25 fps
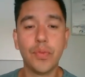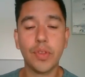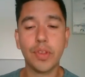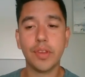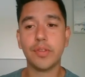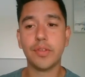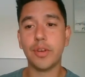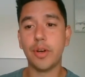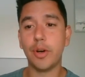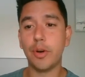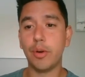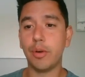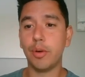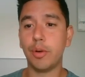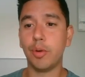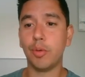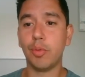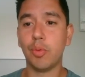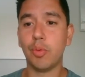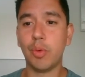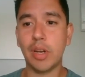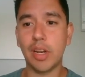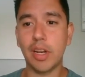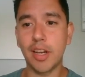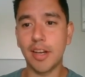So
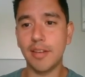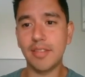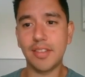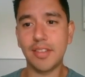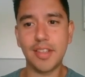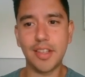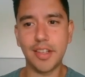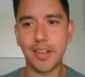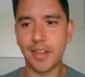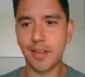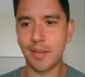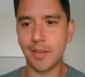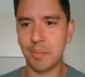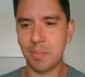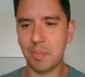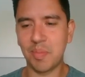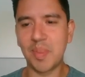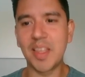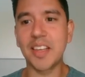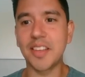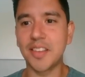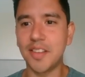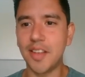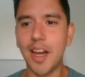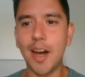when it comes to
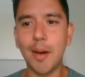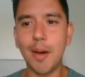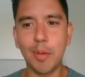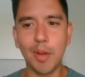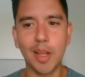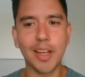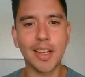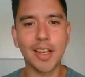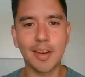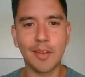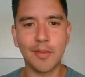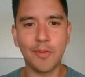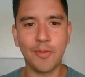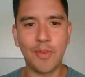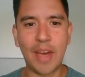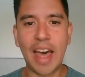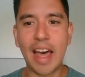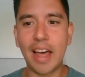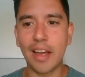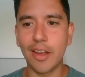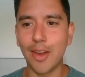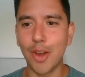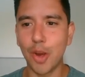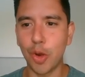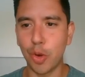things doubling in
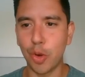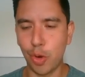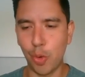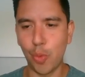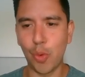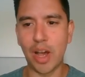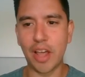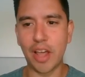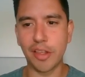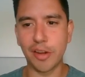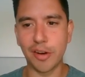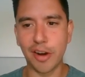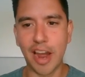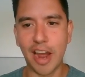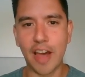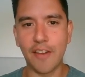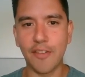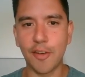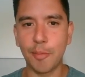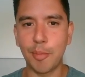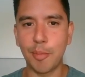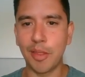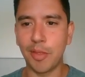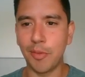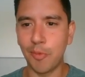value, you either have
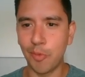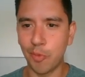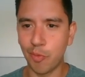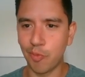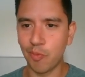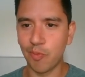them